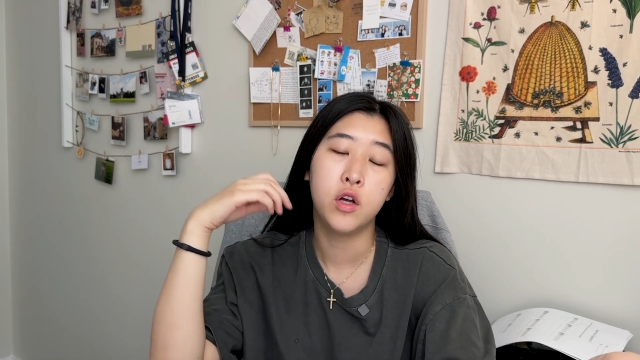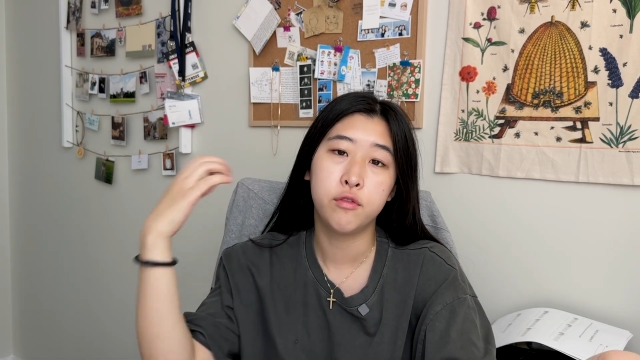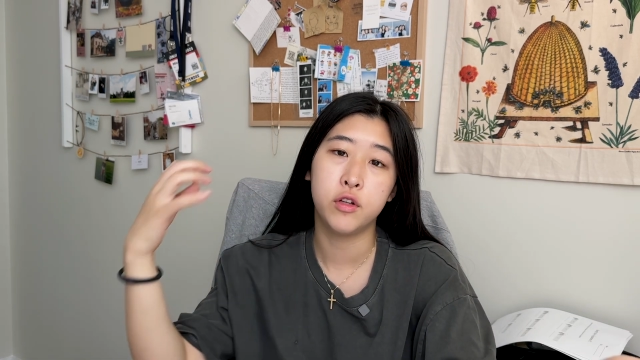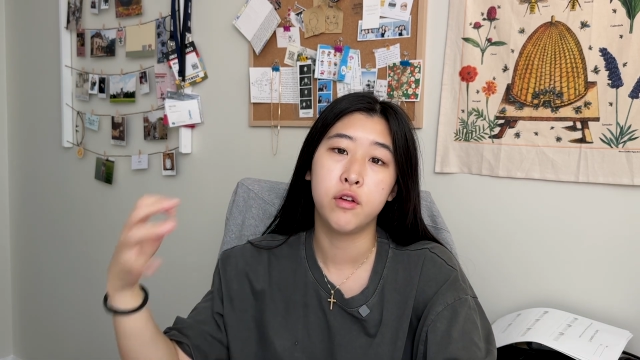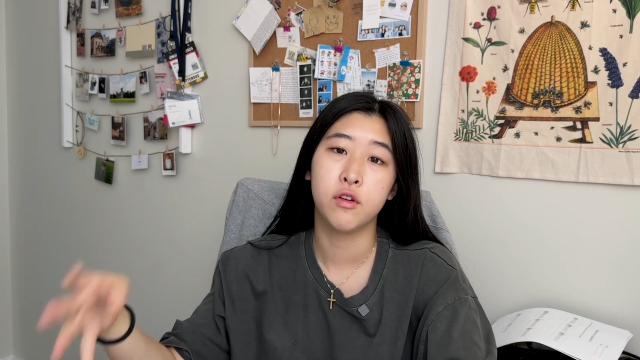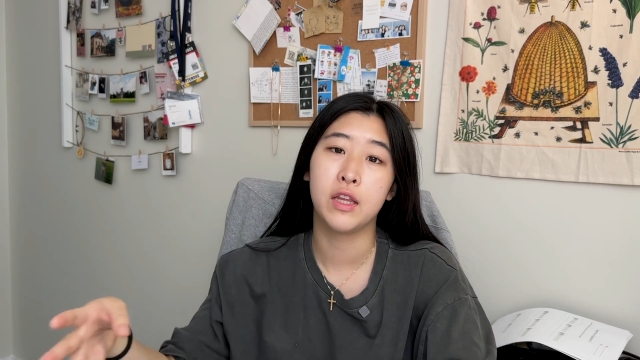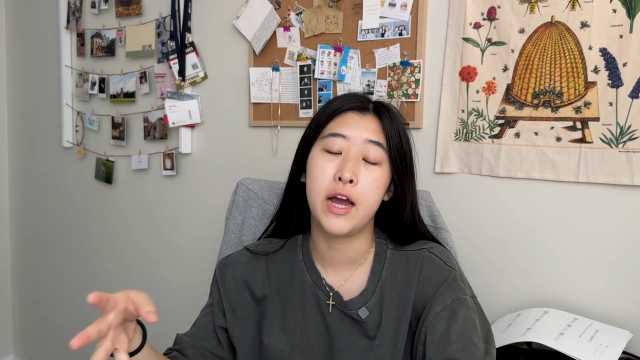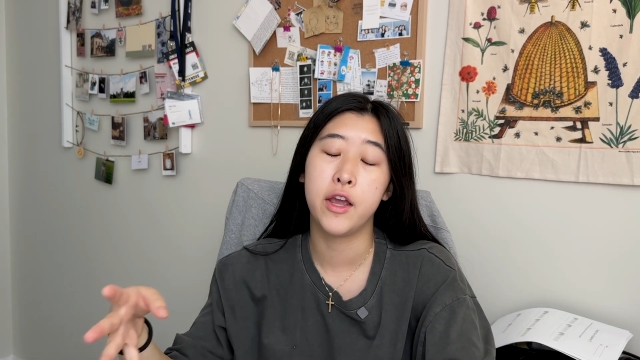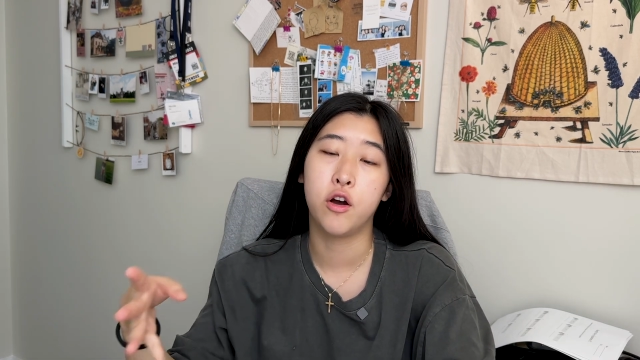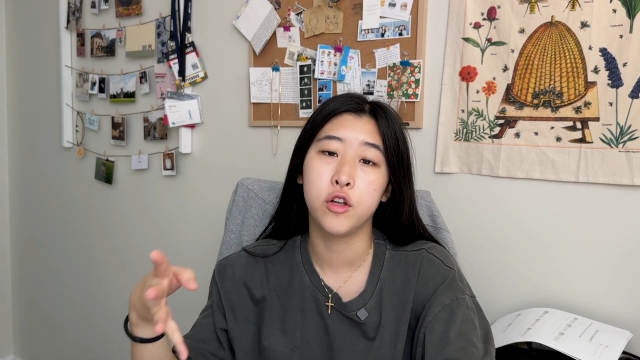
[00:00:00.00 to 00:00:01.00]
fully
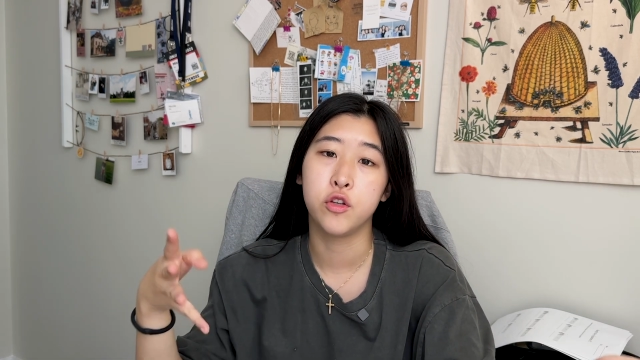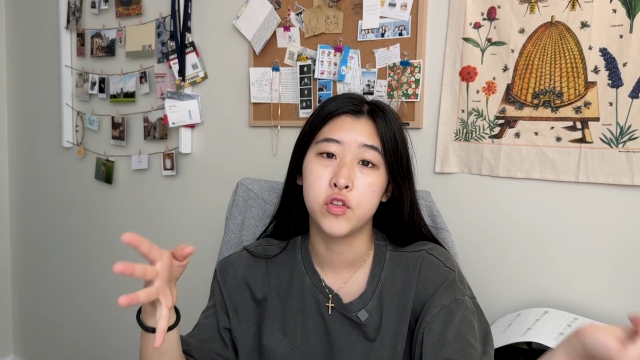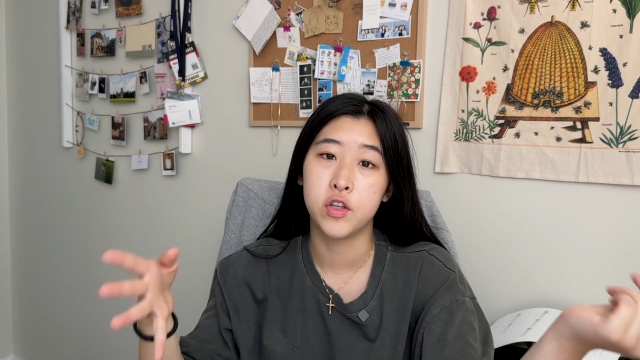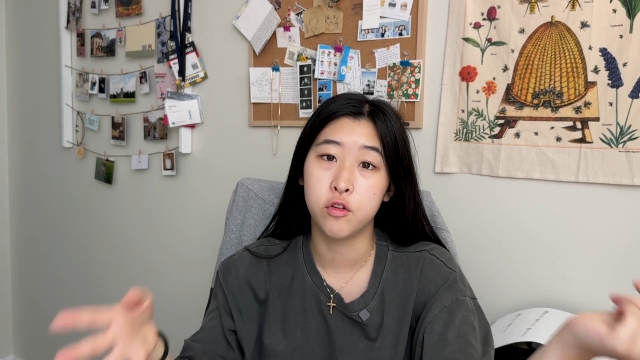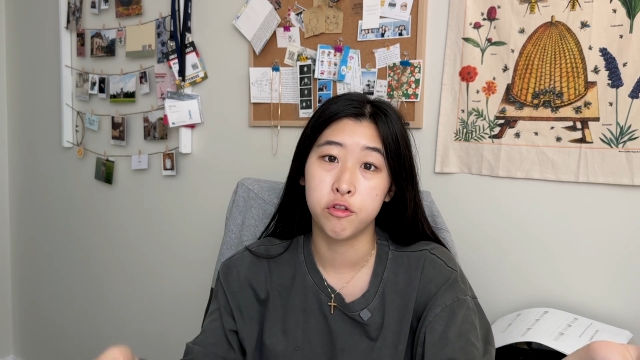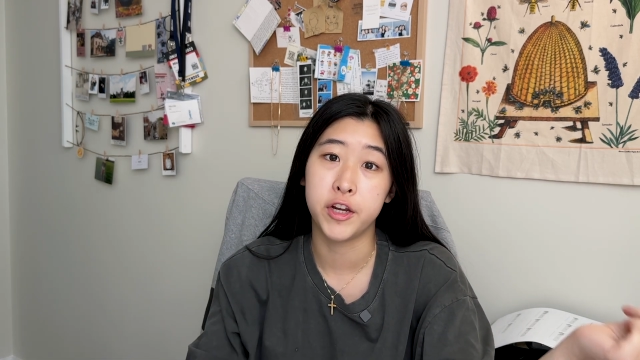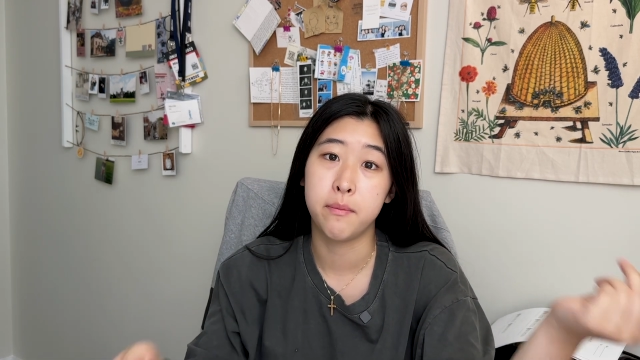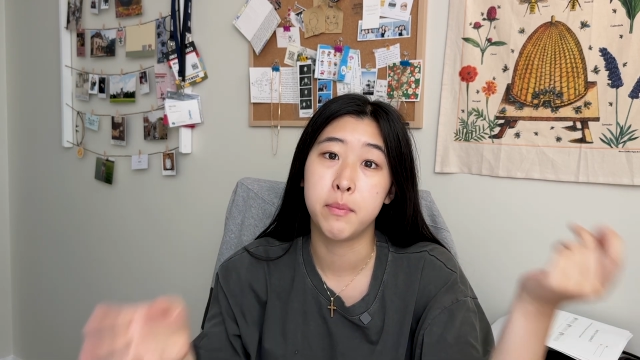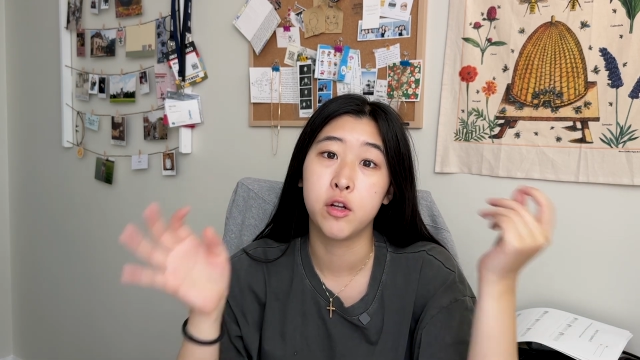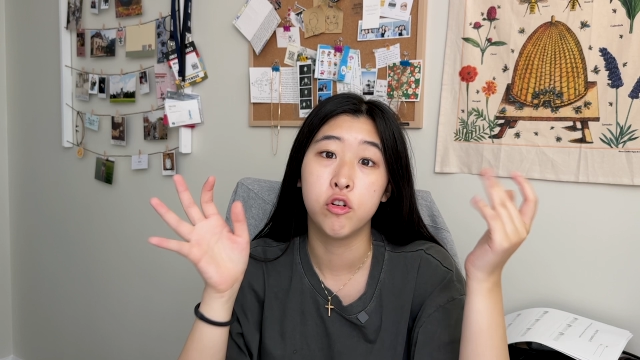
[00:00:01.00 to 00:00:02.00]
rely on using Griddy,
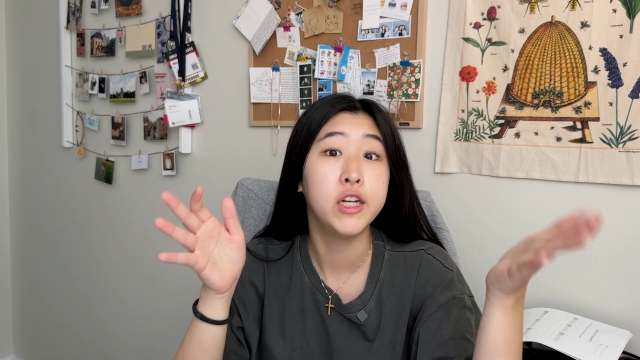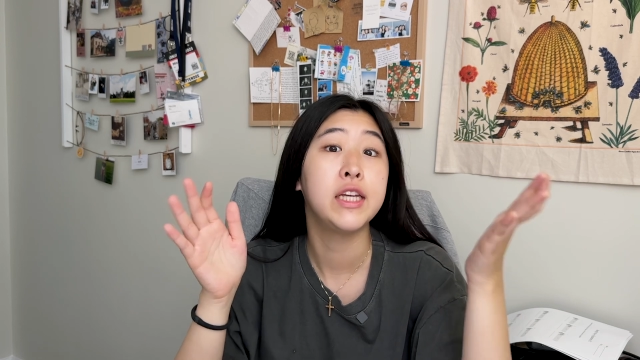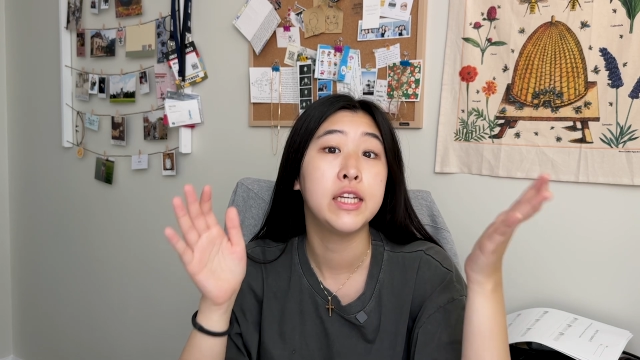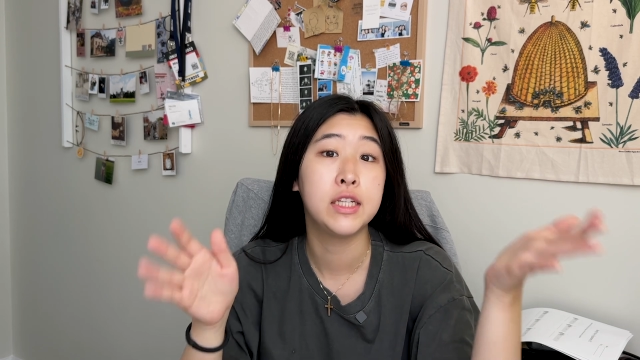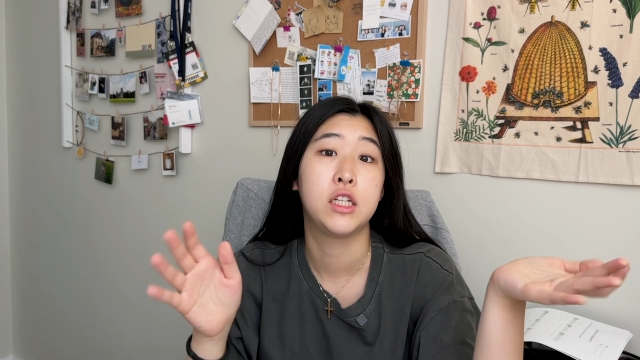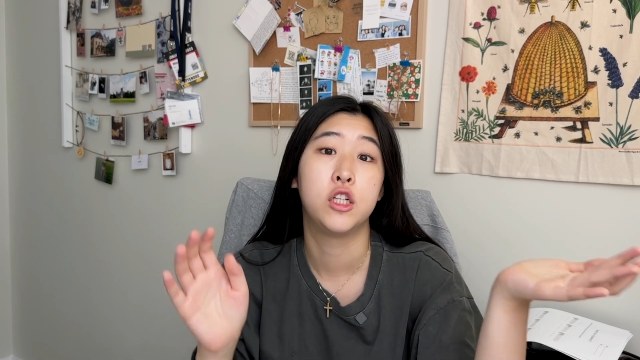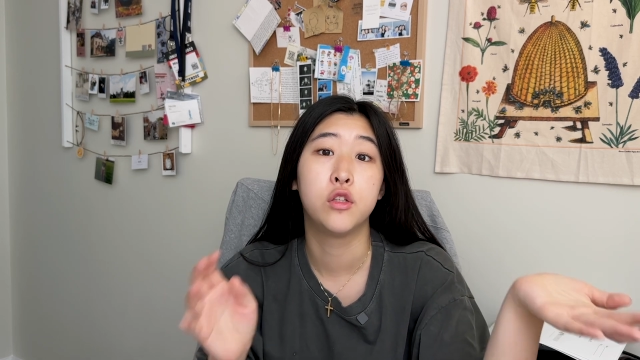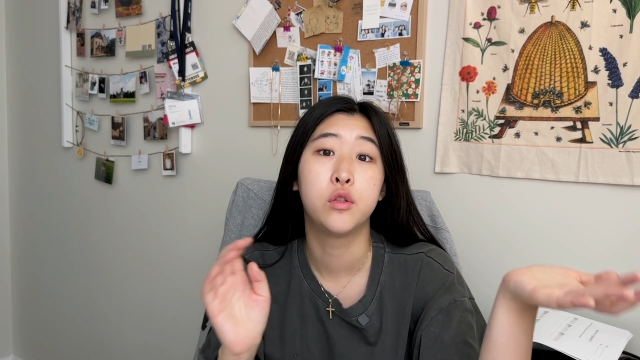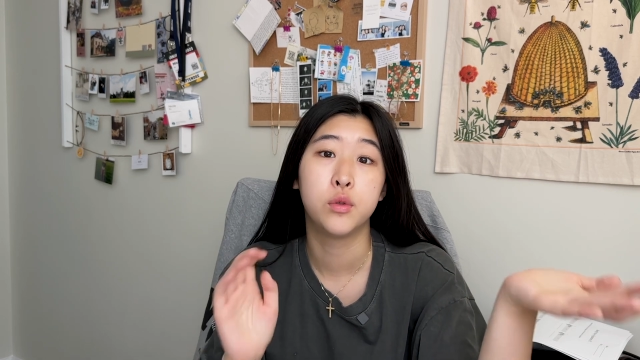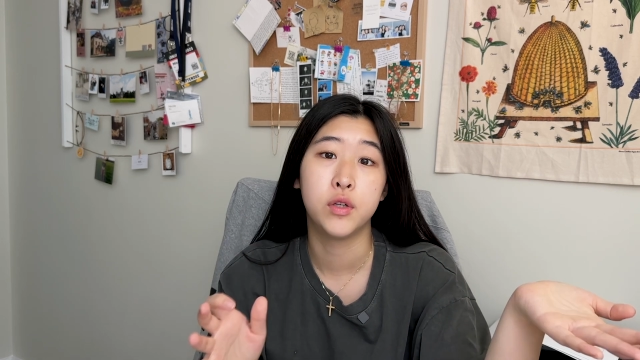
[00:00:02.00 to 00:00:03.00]
but Griddy is a good
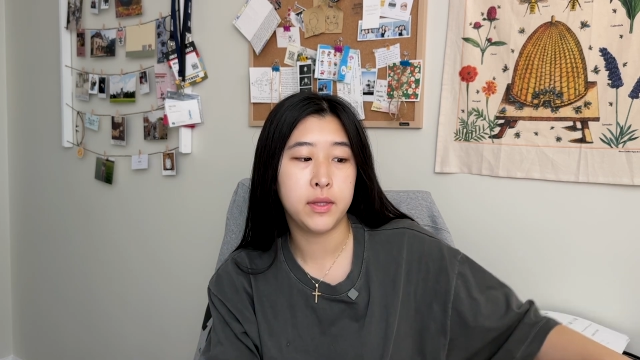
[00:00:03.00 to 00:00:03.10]
tool.